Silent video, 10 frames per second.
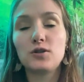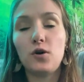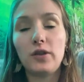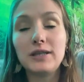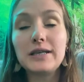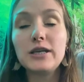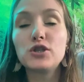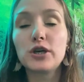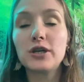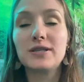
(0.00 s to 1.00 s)
all the
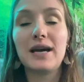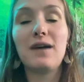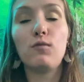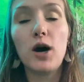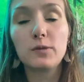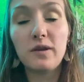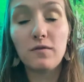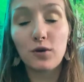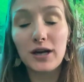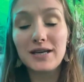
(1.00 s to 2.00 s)
teachers that have walked
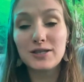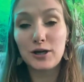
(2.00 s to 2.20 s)
before us,